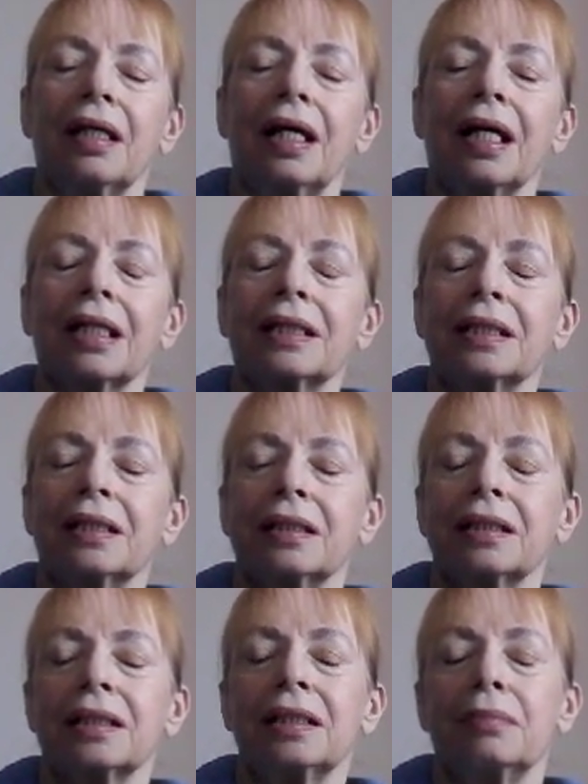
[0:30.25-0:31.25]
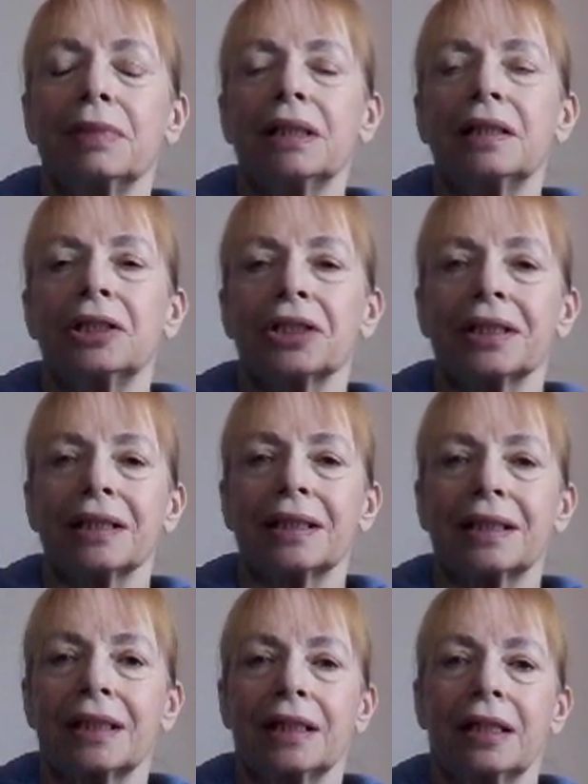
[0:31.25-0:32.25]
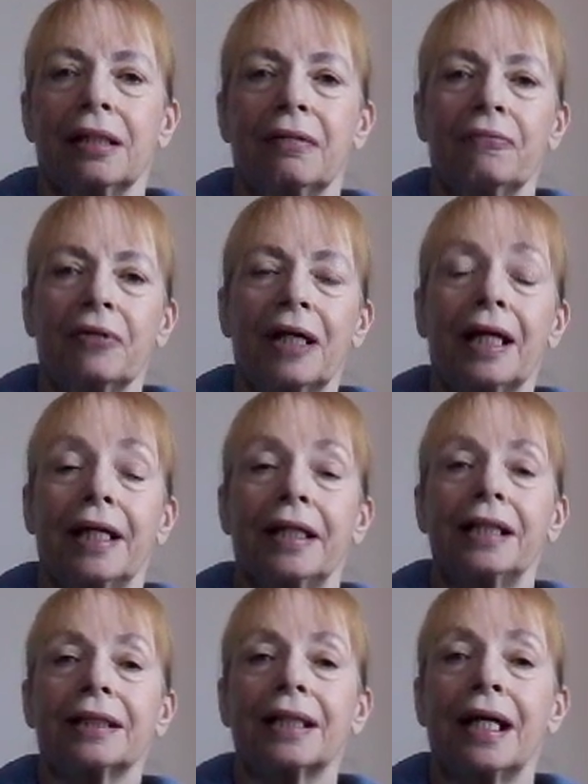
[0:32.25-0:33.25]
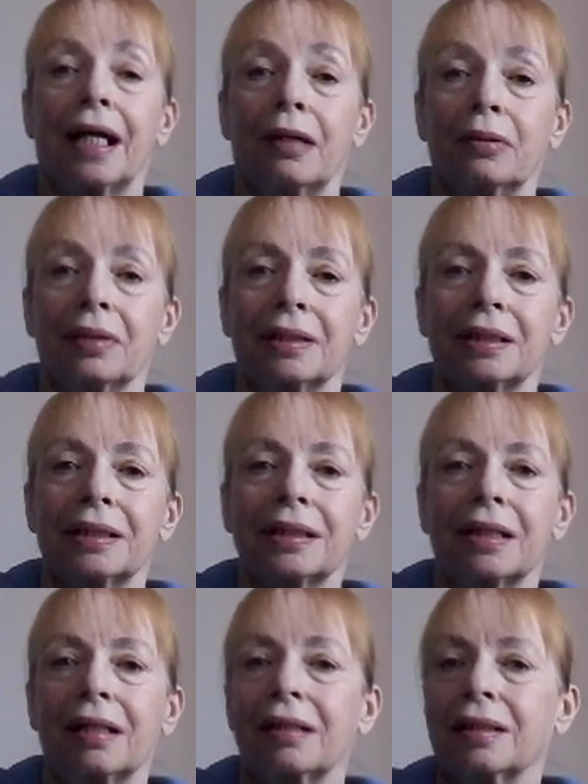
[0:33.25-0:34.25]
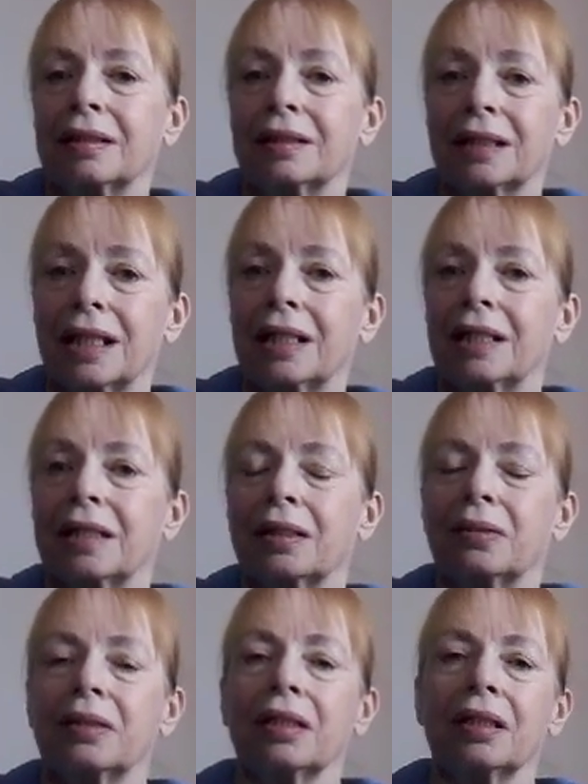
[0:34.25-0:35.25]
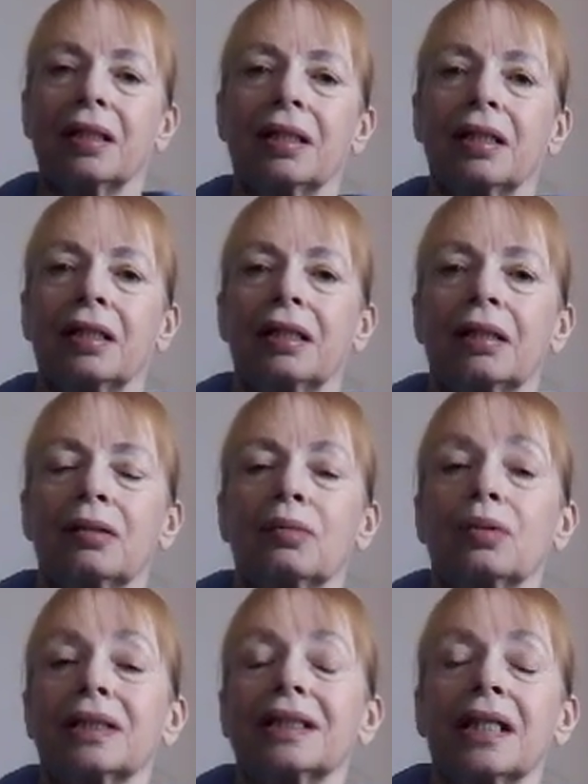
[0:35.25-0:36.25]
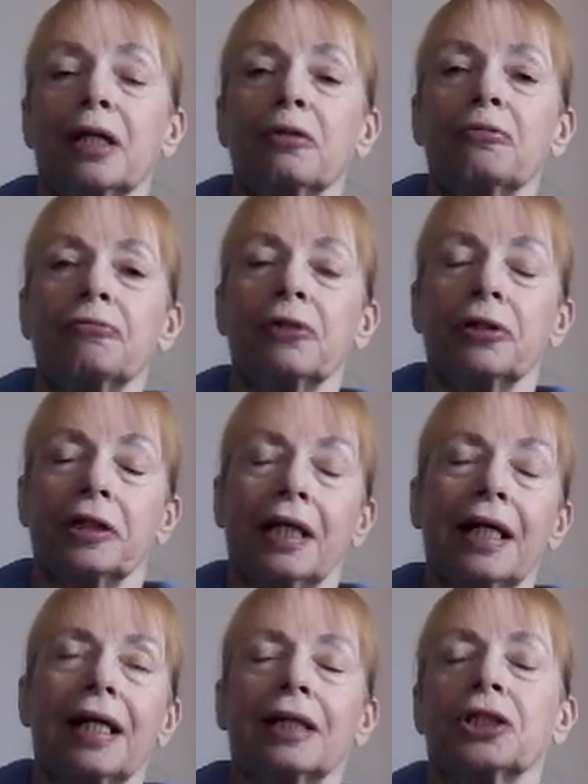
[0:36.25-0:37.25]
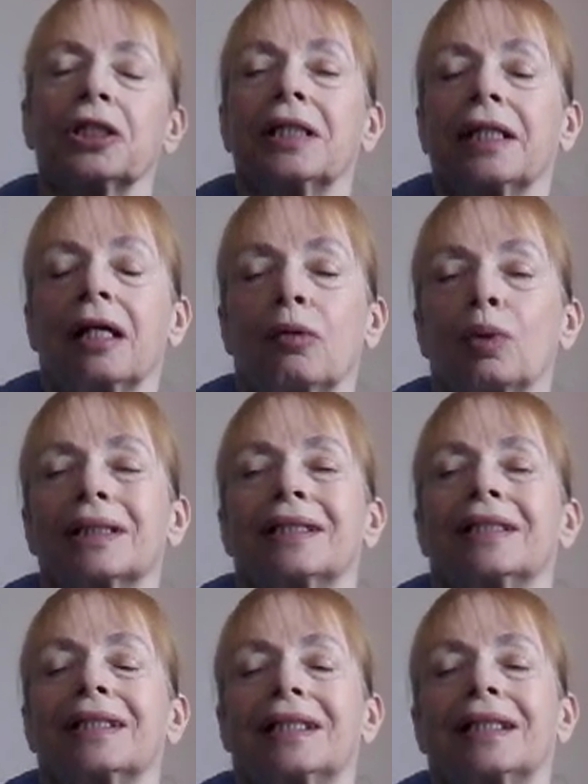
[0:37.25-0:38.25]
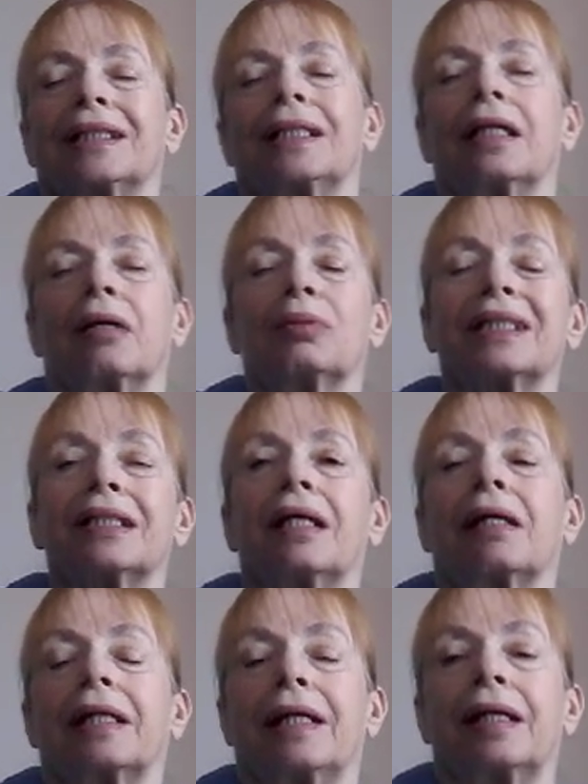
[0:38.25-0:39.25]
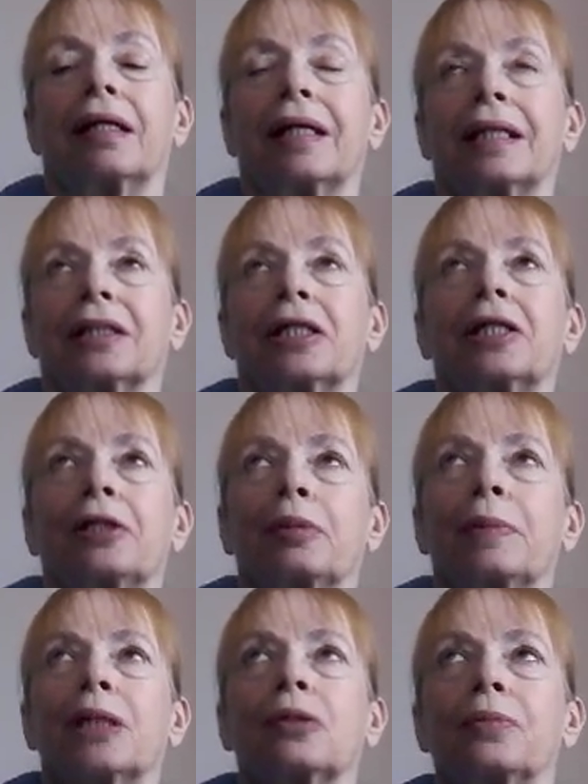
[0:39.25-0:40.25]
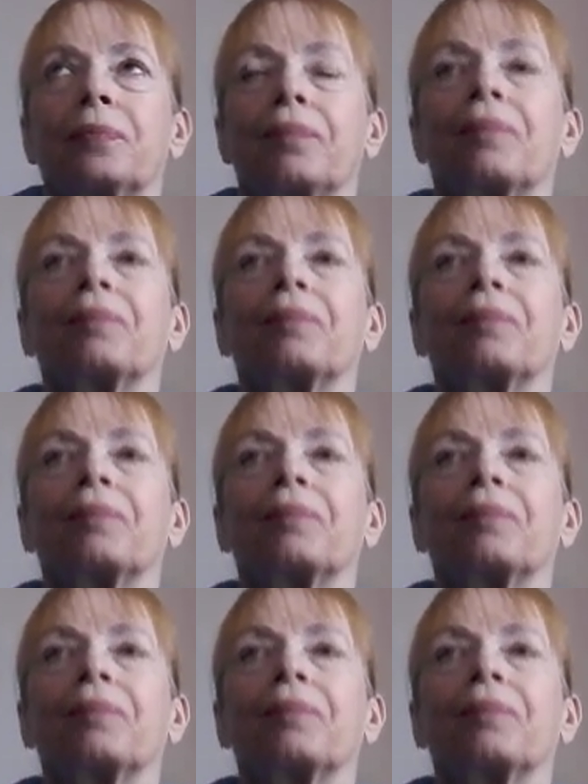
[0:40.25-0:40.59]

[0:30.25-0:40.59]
accident and emergency for 8 hours, I can tell you, was no fun. Actually, I wasn't sitting, I was lying, I had a cubicle.